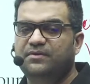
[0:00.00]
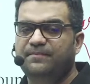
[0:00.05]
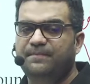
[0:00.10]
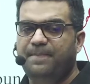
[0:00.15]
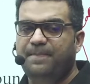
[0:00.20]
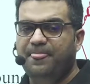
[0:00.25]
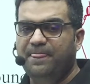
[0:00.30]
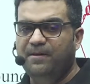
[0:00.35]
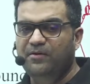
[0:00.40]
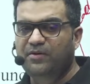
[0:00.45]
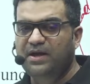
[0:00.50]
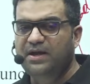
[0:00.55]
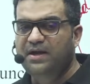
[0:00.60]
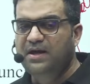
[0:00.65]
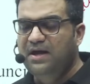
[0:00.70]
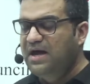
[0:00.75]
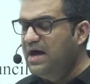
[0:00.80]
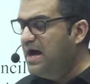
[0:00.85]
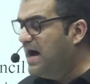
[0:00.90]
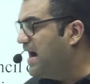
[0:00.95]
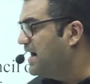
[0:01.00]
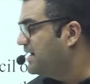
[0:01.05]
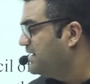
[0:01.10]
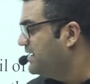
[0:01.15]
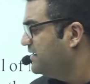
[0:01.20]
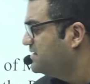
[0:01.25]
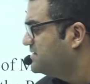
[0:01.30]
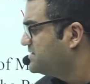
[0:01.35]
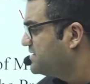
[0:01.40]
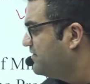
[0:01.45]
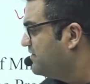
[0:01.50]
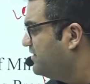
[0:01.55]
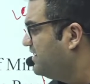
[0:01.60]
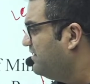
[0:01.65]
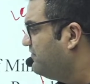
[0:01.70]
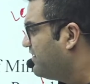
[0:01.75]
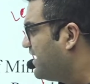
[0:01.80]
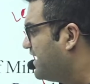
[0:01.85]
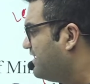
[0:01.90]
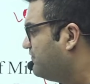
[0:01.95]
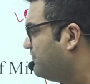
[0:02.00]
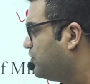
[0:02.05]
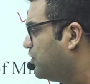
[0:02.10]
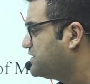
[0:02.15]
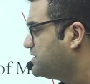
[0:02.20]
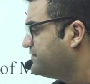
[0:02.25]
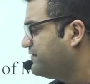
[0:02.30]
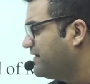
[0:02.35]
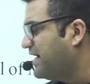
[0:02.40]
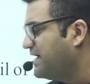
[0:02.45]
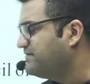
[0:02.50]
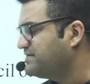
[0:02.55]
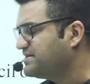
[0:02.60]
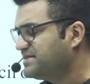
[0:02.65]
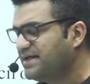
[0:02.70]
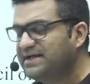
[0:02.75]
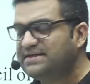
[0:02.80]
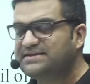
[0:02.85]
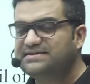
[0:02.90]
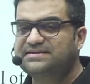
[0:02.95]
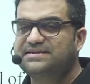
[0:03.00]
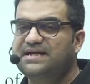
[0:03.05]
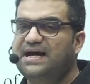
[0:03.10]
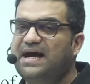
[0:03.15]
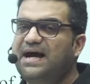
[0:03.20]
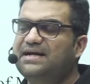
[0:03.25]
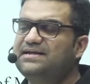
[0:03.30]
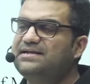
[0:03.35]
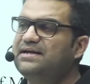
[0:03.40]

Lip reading: Okay, Article 75 clause 5 states that